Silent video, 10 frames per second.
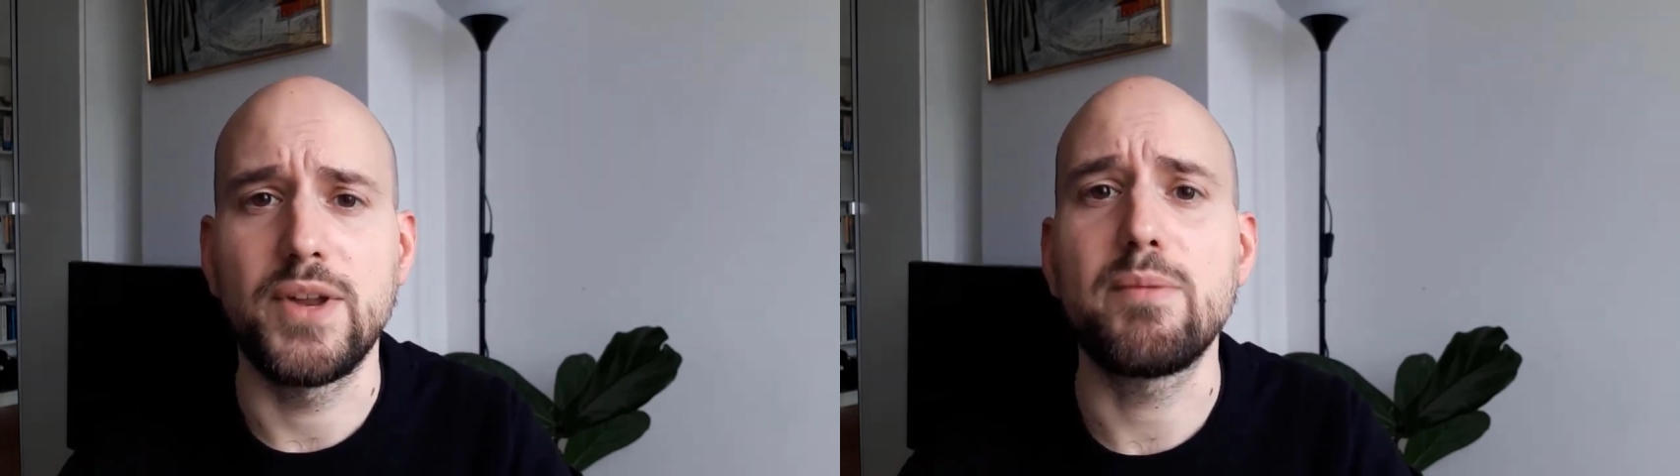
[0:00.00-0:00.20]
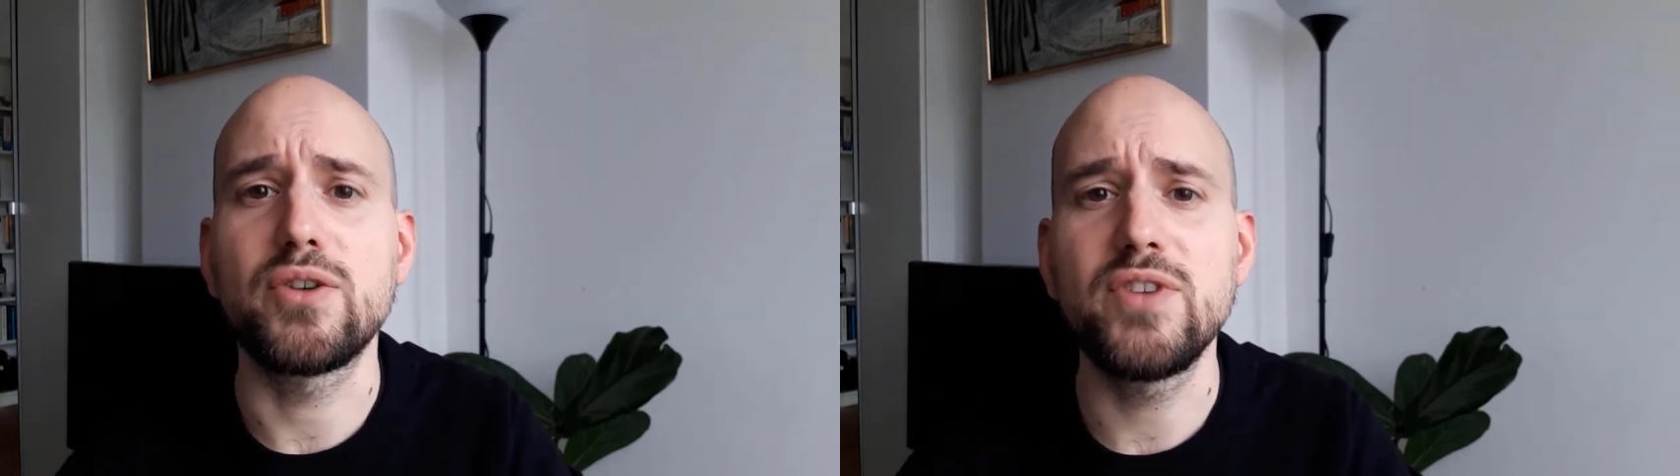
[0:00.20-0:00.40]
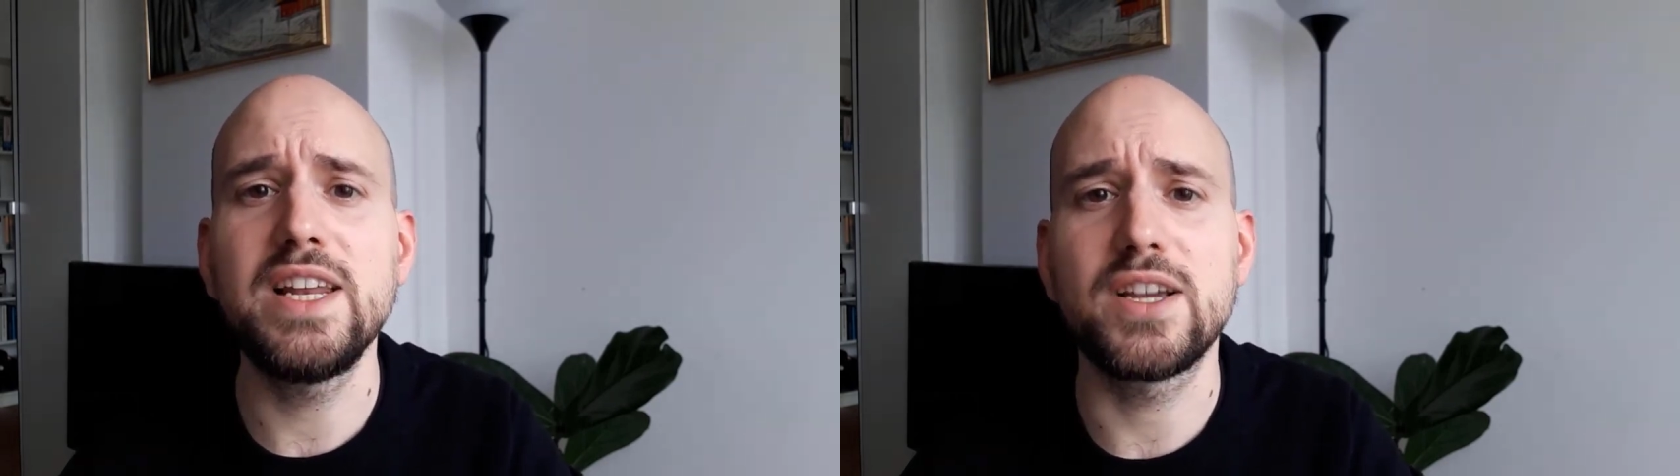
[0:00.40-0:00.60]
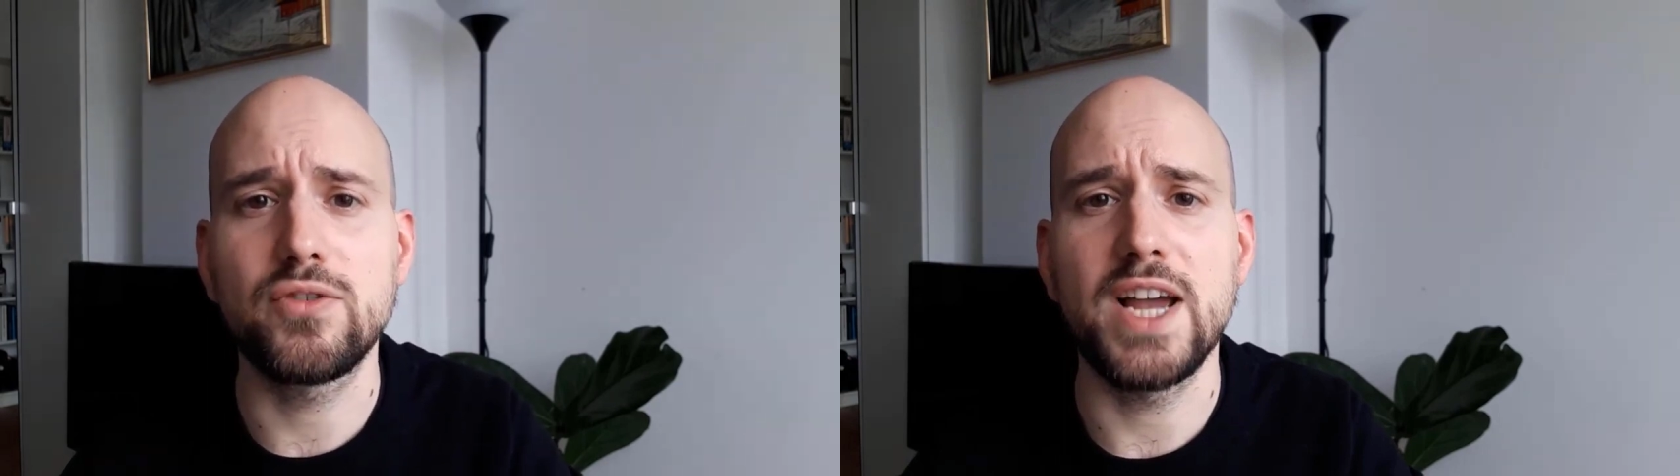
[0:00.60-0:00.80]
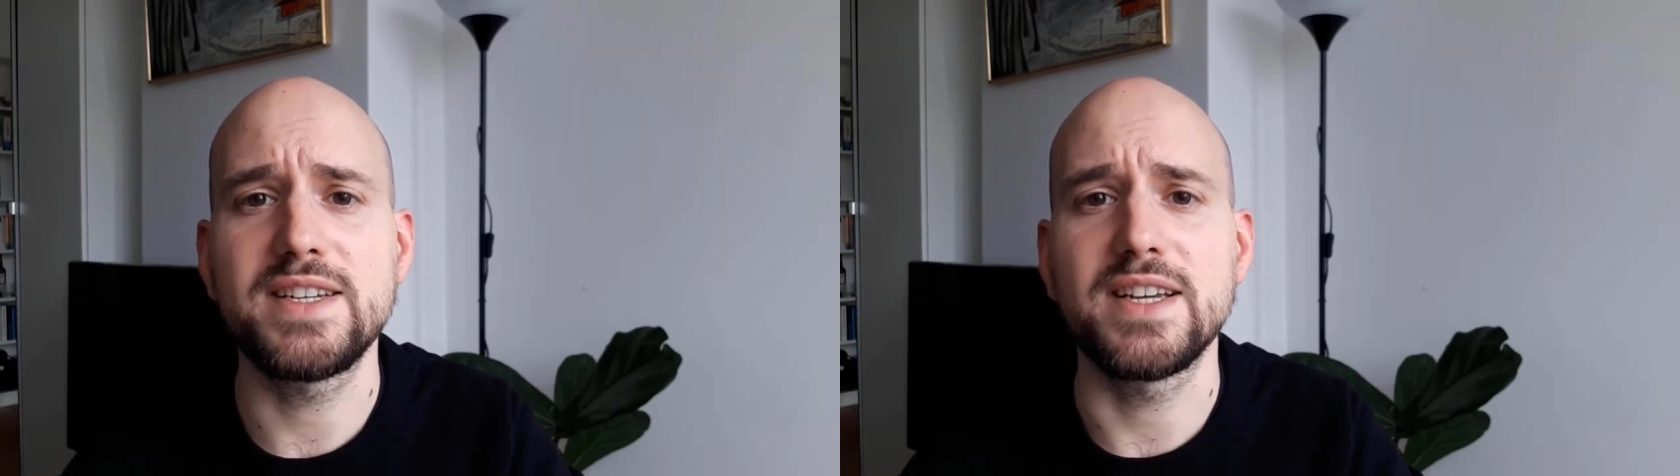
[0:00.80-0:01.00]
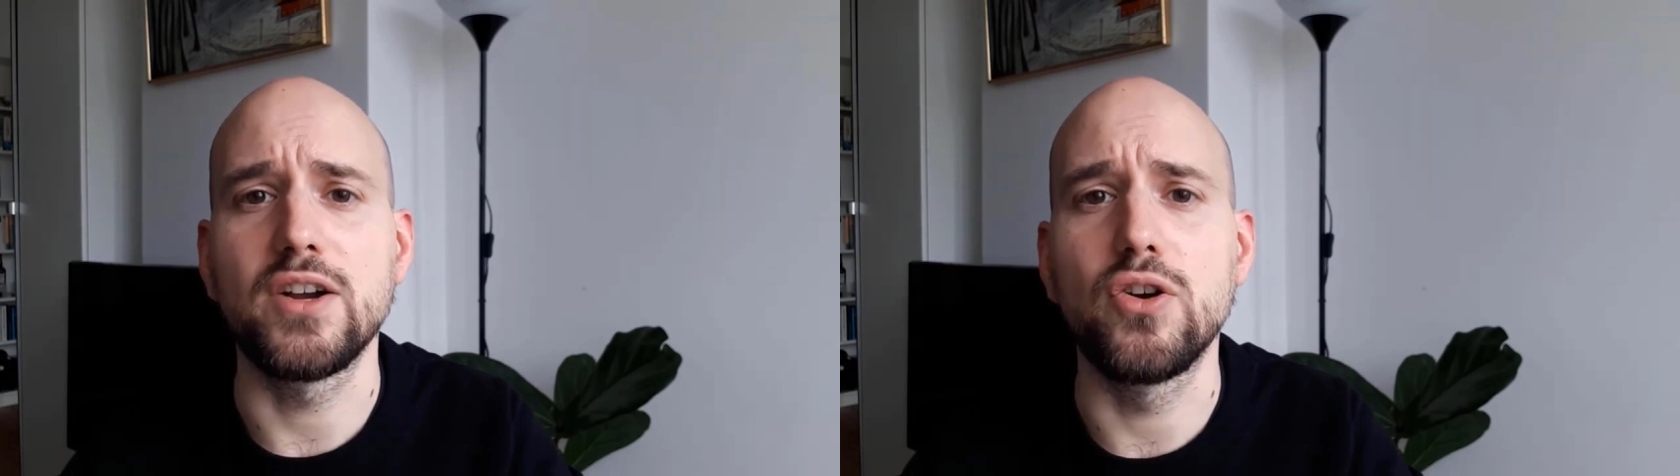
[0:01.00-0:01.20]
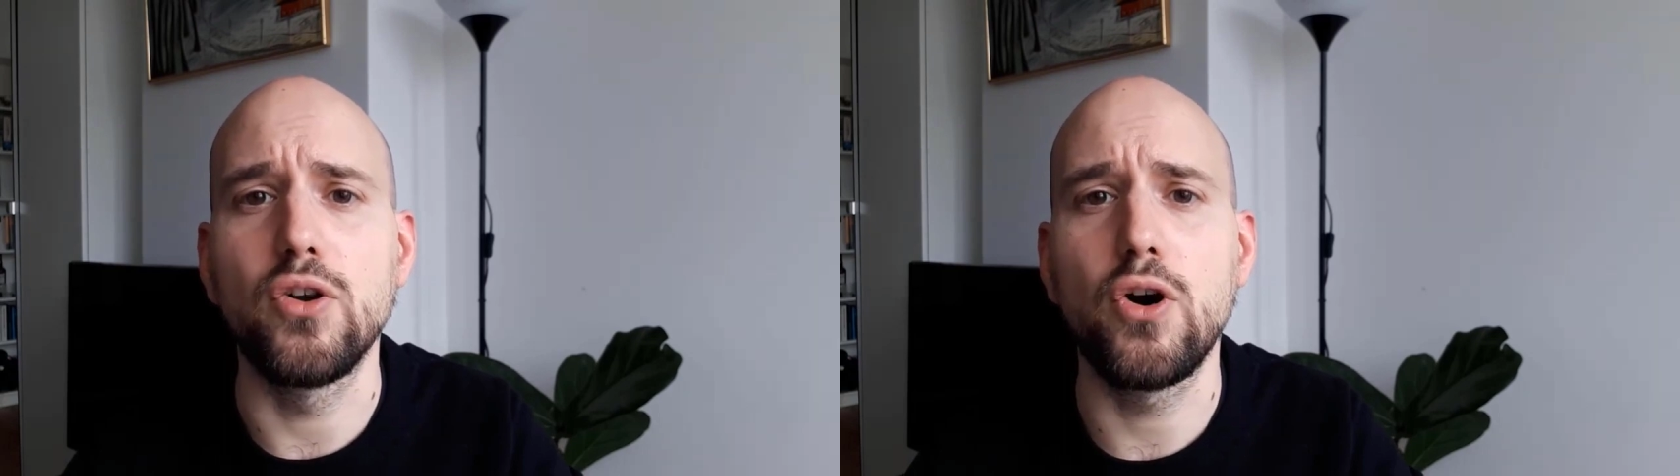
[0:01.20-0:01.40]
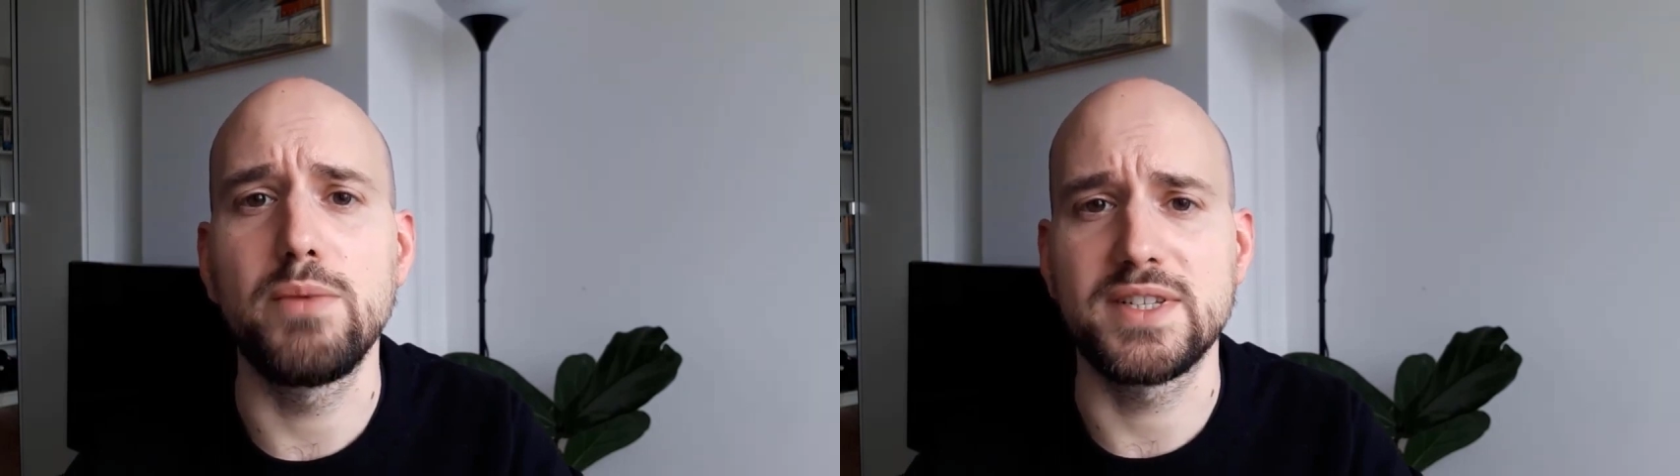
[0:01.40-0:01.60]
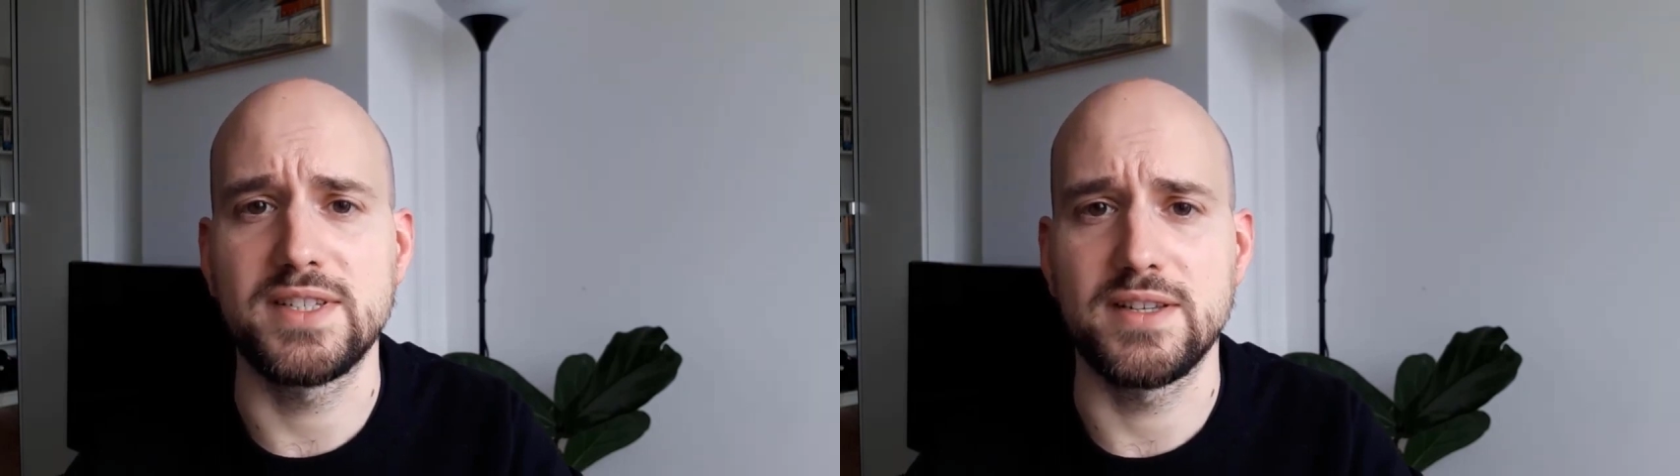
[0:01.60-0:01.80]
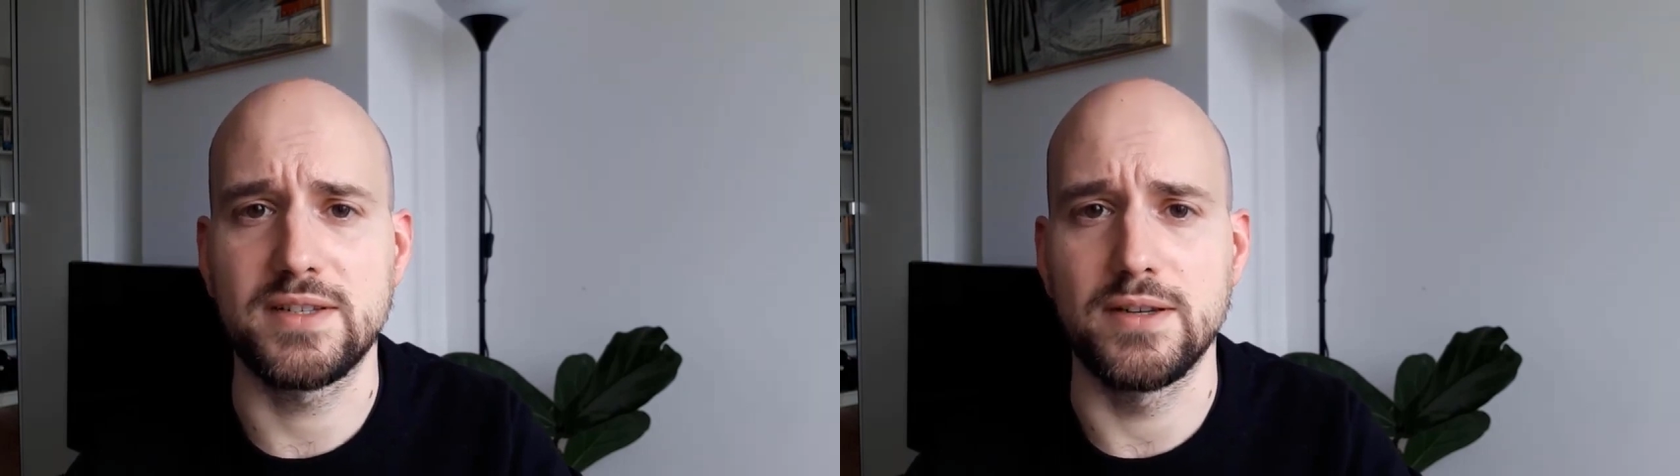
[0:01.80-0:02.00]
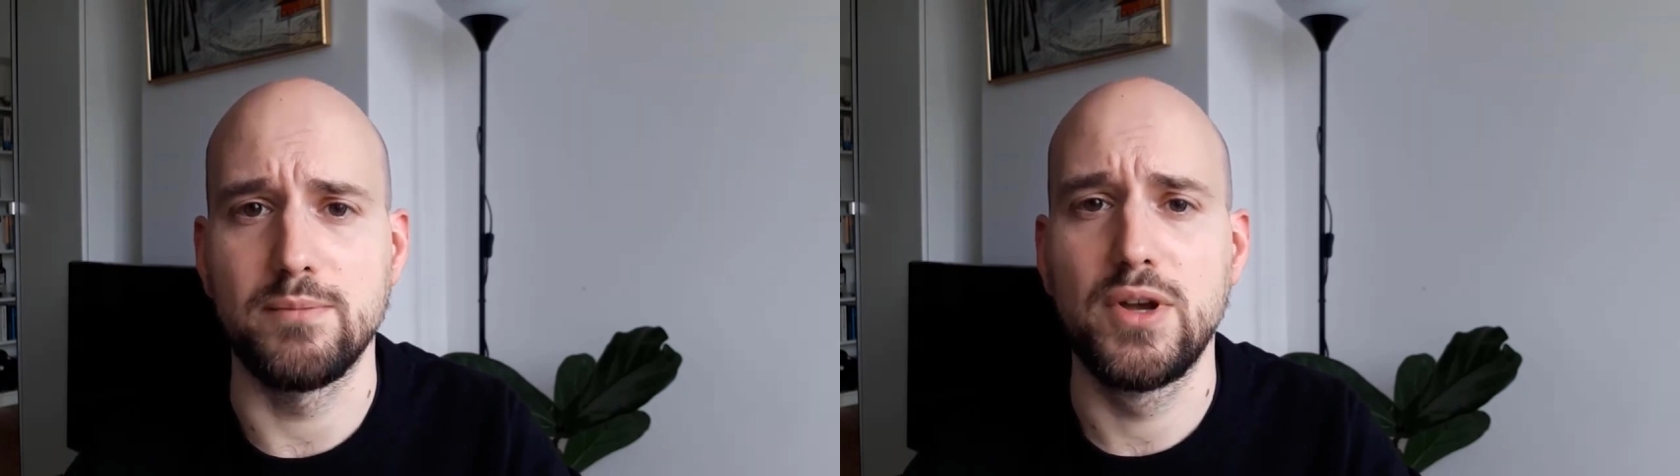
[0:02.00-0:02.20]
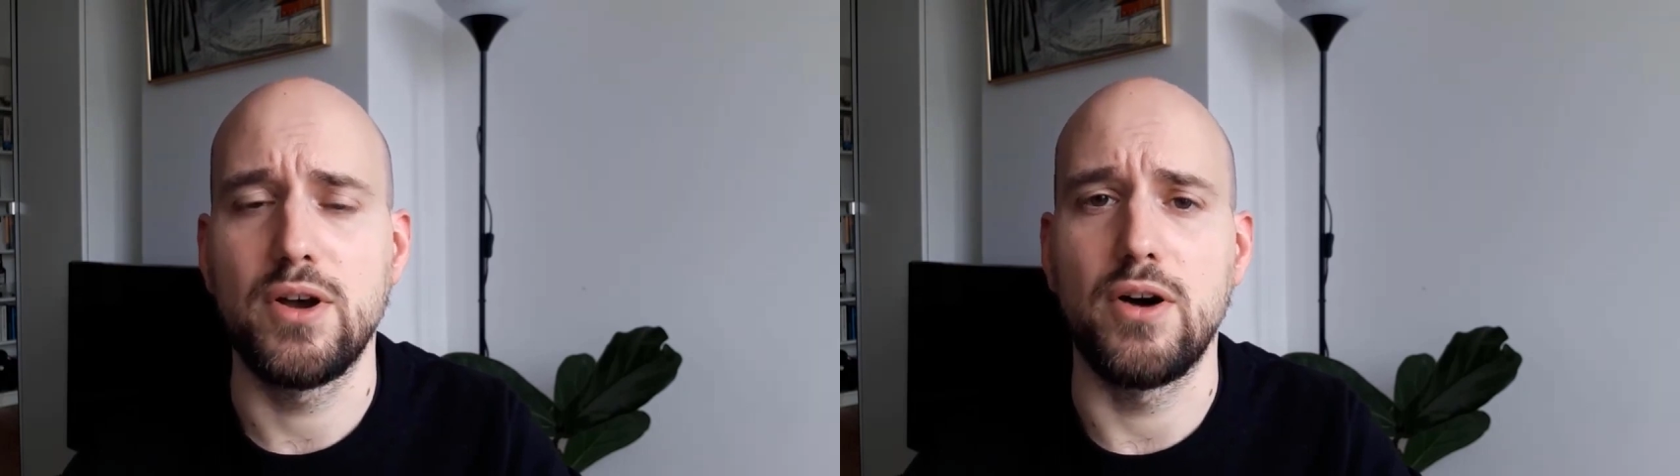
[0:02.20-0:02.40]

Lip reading: that are really creating a global system